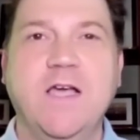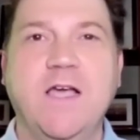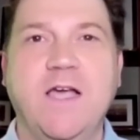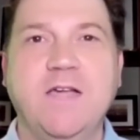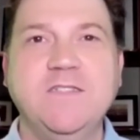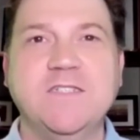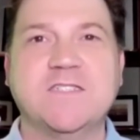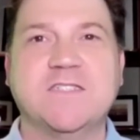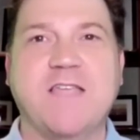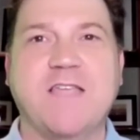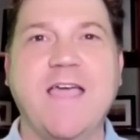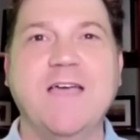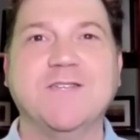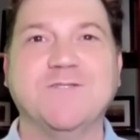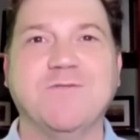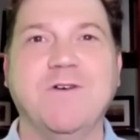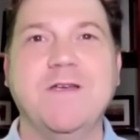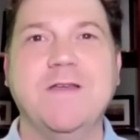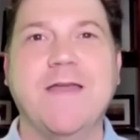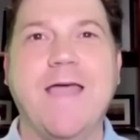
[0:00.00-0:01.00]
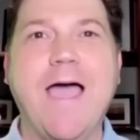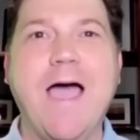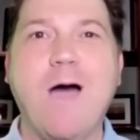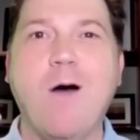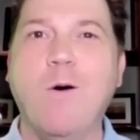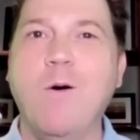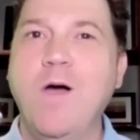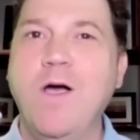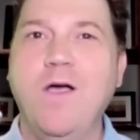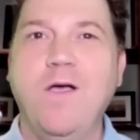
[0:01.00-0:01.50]
As it stands right
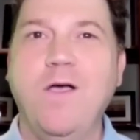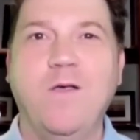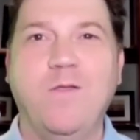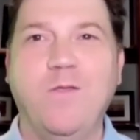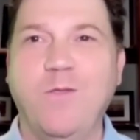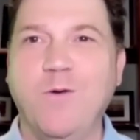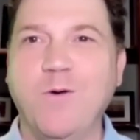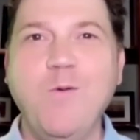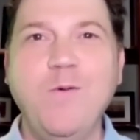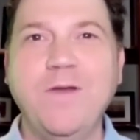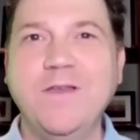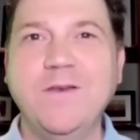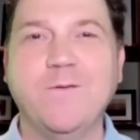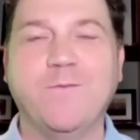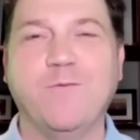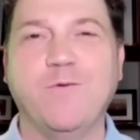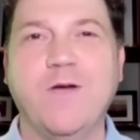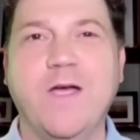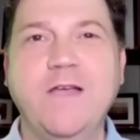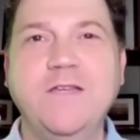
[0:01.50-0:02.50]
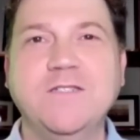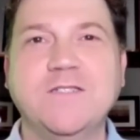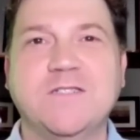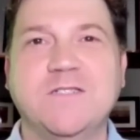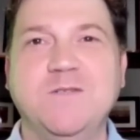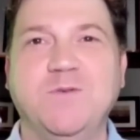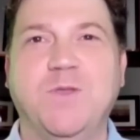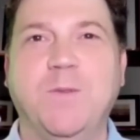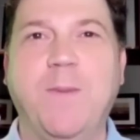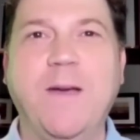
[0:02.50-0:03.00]
now, they're going into free
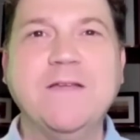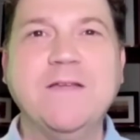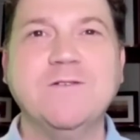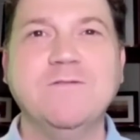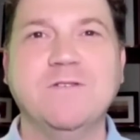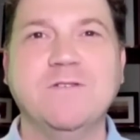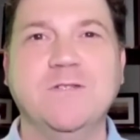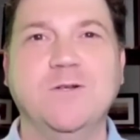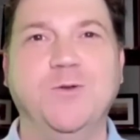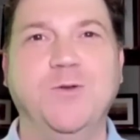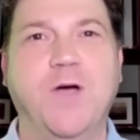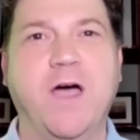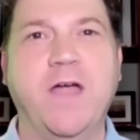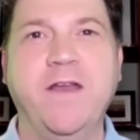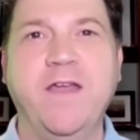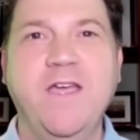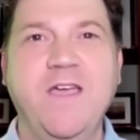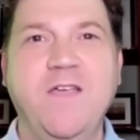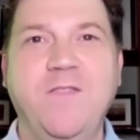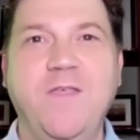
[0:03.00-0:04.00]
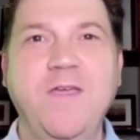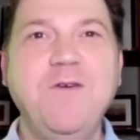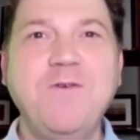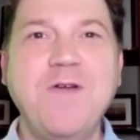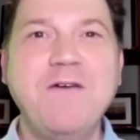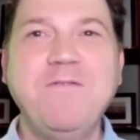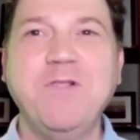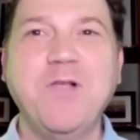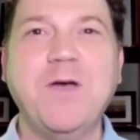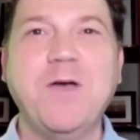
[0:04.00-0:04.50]
agency with the Besser deal done. They
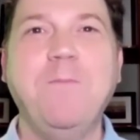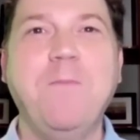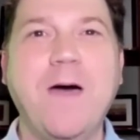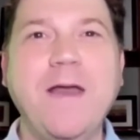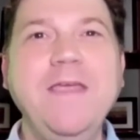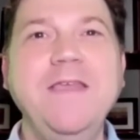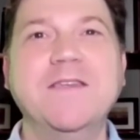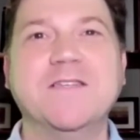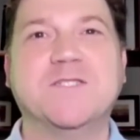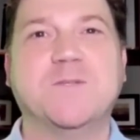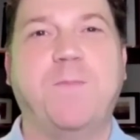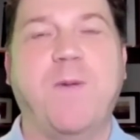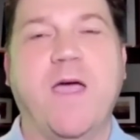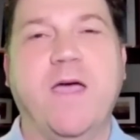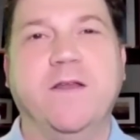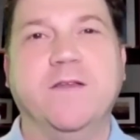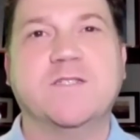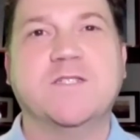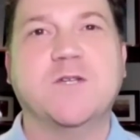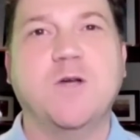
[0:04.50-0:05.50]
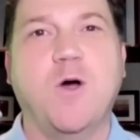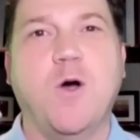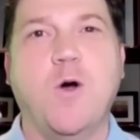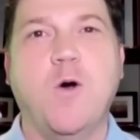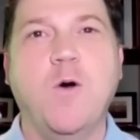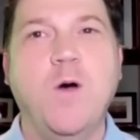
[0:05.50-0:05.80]
don't have a lot of money to spend. So,